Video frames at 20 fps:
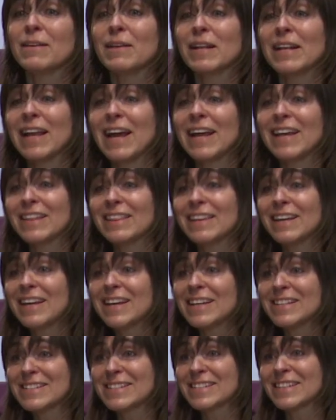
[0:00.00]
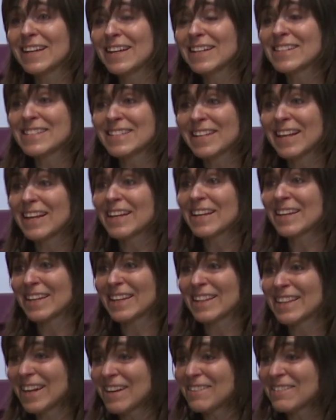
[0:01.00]
Like this, it's like
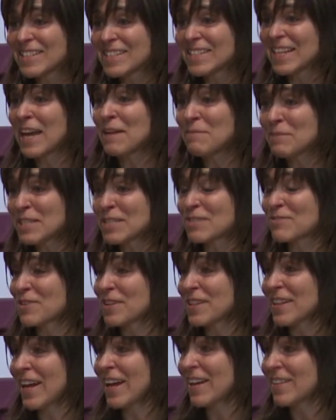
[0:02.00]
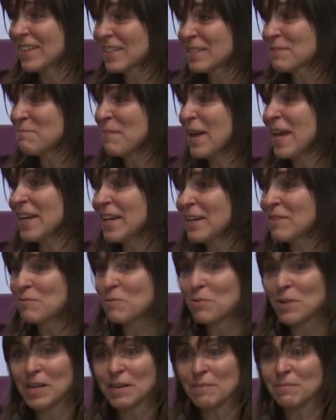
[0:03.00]
there is chemistry there. There's men and
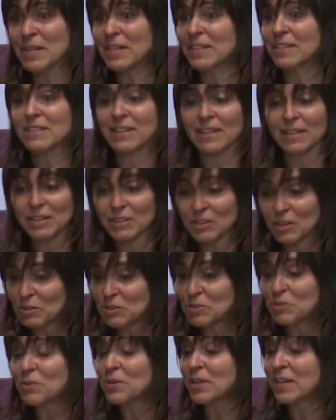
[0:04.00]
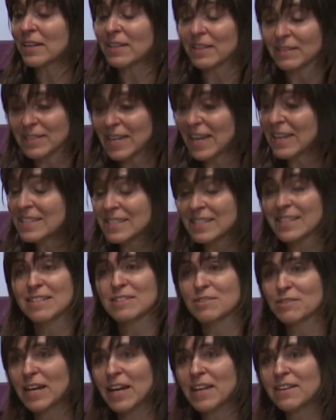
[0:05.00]
women, dancing
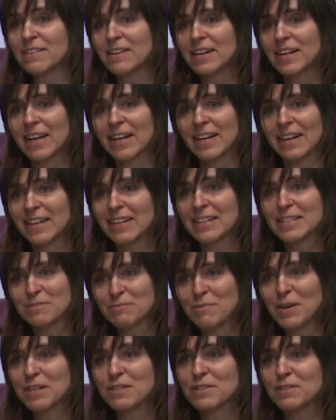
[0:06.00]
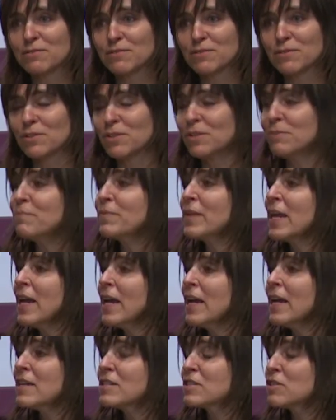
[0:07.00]
together again, and it's wonderful.
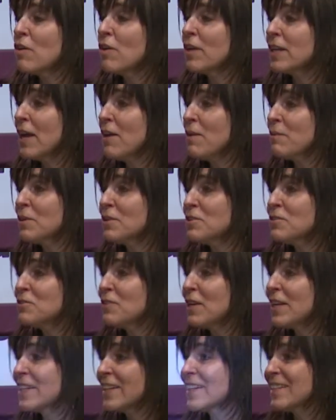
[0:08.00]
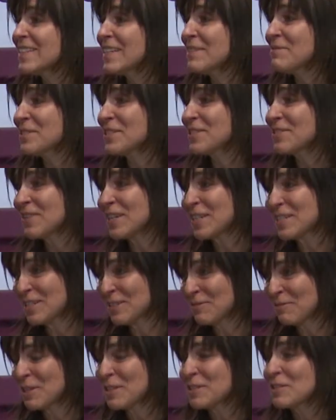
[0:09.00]
So now I'm going to do a little
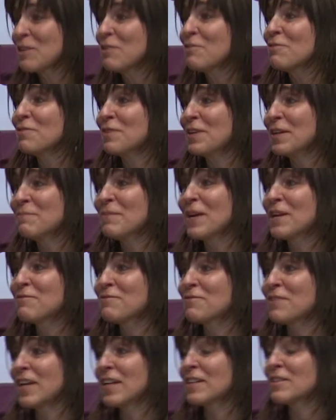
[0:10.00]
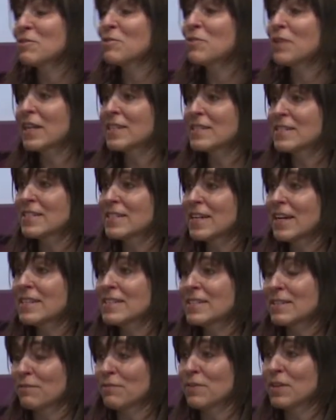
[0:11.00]
demonstration with Sophie, my friend, who has
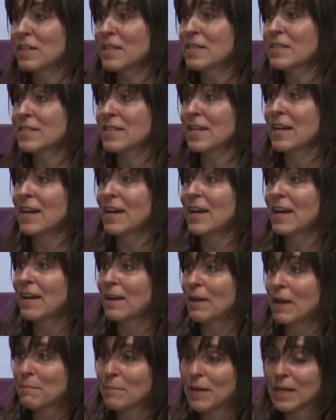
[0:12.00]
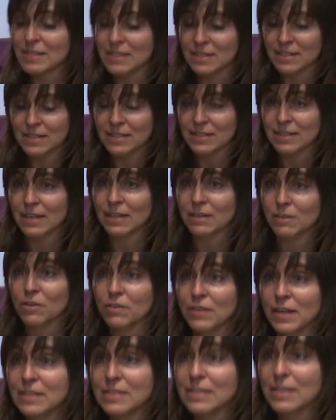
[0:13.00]
just finished a master's in
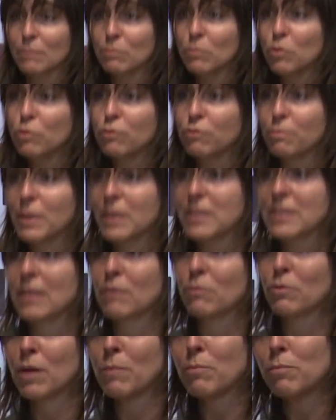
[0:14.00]
authentic movement, and we're